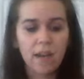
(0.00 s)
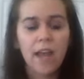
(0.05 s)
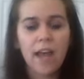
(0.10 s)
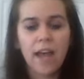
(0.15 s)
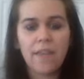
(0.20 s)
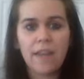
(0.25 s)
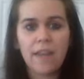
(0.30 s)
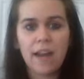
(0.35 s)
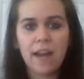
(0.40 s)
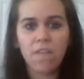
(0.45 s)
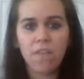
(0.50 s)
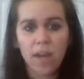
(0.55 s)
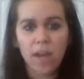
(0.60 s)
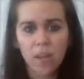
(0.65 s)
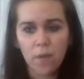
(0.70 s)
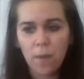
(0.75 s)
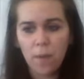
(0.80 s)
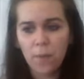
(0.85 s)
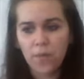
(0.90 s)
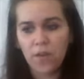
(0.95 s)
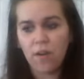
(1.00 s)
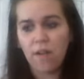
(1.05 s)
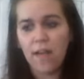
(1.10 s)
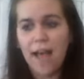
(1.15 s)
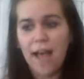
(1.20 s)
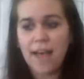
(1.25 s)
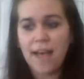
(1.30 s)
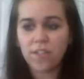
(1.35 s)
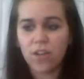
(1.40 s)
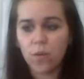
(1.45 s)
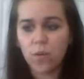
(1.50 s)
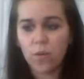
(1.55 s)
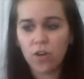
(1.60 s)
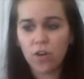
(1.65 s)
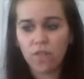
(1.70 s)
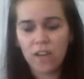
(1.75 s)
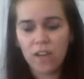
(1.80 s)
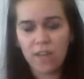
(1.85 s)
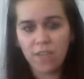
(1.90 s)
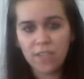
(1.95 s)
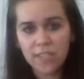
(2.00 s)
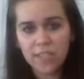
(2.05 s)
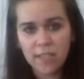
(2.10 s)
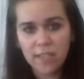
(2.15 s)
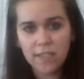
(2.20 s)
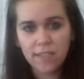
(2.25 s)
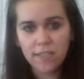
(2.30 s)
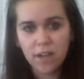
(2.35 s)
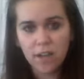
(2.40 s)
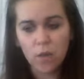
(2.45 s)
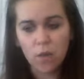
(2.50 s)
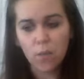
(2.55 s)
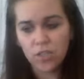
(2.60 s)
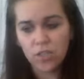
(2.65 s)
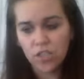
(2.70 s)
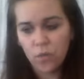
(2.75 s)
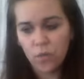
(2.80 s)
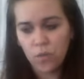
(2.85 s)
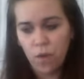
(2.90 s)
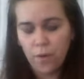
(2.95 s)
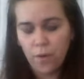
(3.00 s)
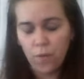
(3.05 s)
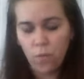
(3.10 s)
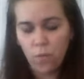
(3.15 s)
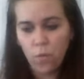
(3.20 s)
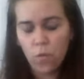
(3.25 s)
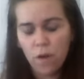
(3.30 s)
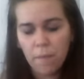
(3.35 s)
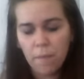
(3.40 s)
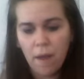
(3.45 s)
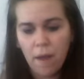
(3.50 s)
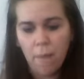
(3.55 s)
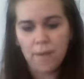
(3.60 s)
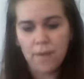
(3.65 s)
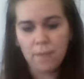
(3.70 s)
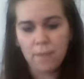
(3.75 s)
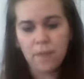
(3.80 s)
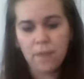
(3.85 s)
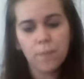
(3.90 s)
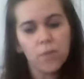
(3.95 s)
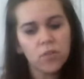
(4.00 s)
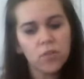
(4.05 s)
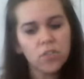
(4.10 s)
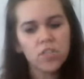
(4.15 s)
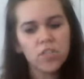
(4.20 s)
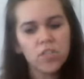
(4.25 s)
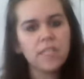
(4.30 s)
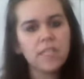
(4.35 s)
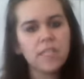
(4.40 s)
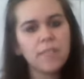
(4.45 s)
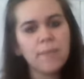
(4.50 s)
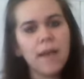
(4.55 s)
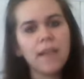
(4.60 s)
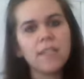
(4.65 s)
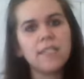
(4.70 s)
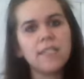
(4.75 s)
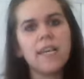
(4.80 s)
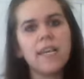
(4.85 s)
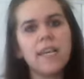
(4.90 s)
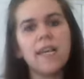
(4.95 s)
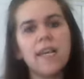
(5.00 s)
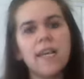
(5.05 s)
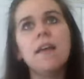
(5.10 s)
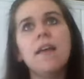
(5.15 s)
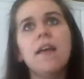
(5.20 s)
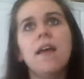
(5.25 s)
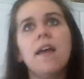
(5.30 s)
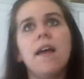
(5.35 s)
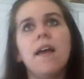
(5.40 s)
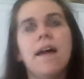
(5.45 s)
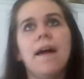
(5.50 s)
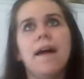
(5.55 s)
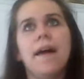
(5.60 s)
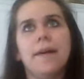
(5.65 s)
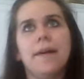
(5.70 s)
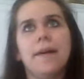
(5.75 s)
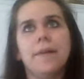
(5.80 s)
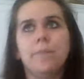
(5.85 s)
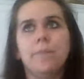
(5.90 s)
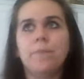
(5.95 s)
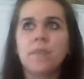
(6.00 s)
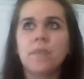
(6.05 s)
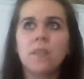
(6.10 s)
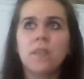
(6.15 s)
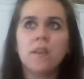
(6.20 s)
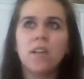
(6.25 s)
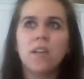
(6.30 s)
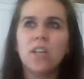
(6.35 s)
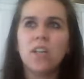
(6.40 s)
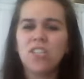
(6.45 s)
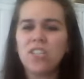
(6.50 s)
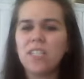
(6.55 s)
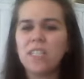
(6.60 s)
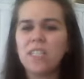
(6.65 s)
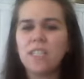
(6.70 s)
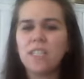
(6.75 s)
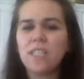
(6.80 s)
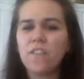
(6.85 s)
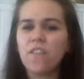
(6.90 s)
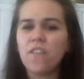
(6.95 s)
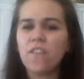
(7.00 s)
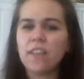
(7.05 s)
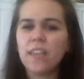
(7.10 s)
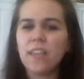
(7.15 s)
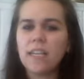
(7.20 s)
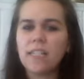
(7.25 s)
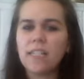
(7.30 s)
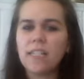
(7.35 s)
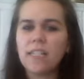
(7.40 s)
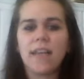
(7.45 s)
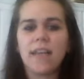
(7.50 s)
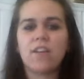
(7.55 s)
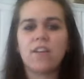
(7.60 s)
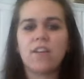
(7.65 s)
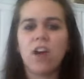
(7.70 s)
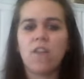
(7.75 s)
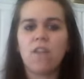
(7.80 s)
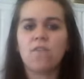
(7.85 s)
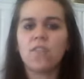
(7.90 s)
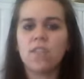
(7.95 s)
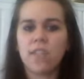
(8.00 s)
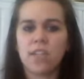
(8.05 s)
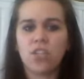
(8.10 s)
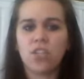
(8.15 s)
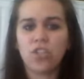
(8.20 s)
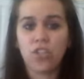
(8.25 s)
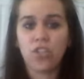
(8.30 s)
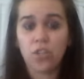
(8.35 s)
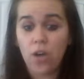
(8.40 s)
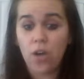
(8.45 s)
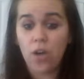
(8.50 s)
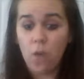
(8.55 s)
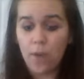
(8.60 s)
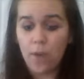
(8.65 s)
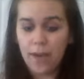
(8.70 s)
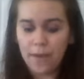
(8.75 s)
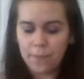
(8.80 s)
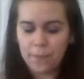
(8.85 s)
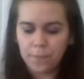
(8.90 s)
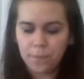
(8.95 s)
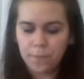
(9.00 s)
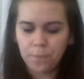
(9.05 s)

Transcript: and then I'll follow up with her. I'll ask her what her favorite scents are, what does she want me to warm, how many people is she expecting, just different things to get the conversation going.